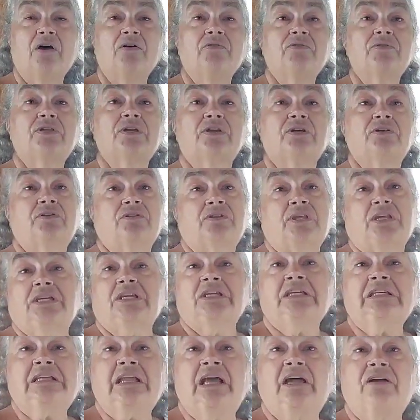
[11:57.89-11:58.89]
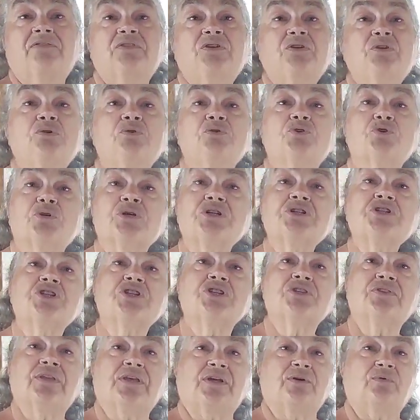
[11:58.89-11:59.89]
They didn't have the
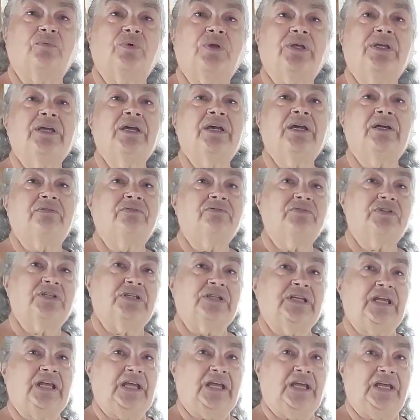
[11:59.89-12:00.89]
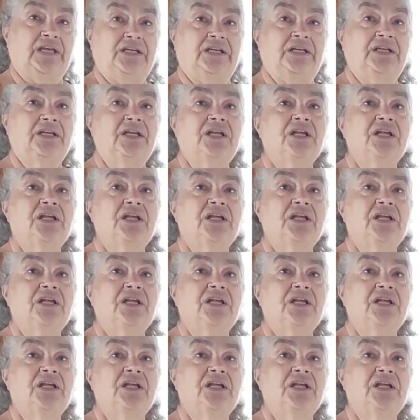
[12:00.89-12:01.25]
nutrition that we have today.